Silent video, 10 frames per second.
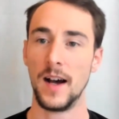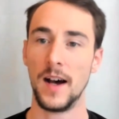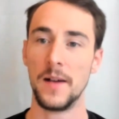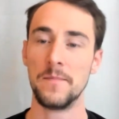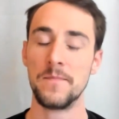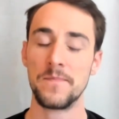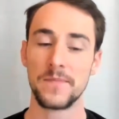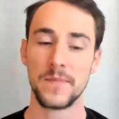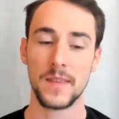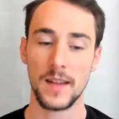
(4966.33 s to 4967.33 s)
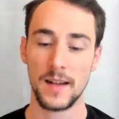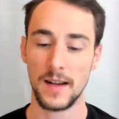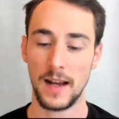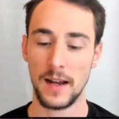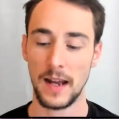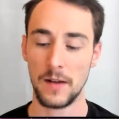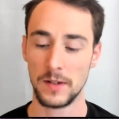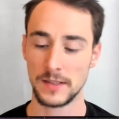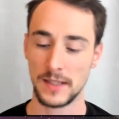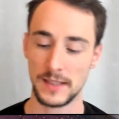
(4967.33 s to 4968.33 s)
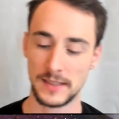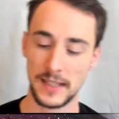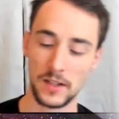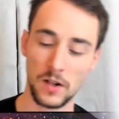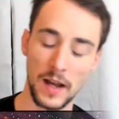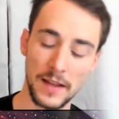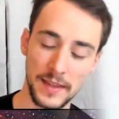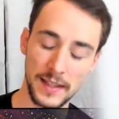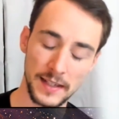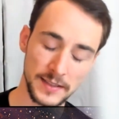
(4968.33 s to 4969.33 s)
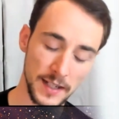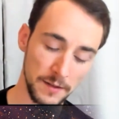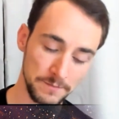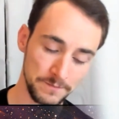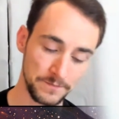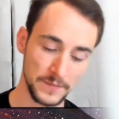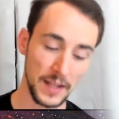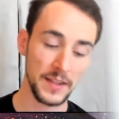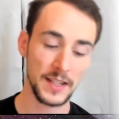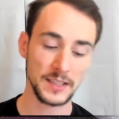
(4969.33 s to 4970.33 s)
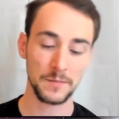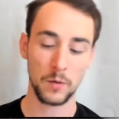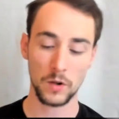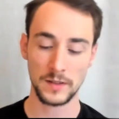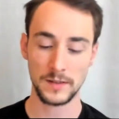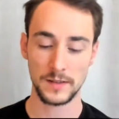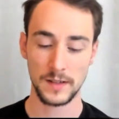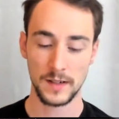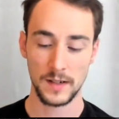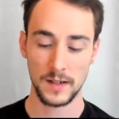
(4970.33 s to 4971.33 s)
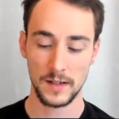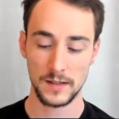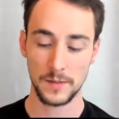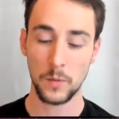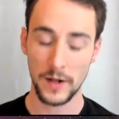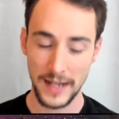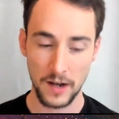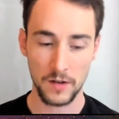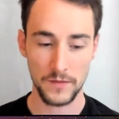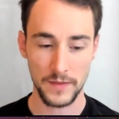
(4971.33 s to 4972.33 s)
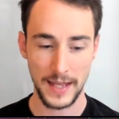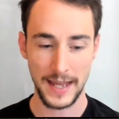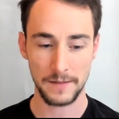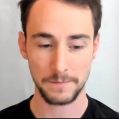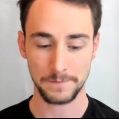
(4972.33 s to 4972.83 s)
I was gonna say though, I think it's important to point out that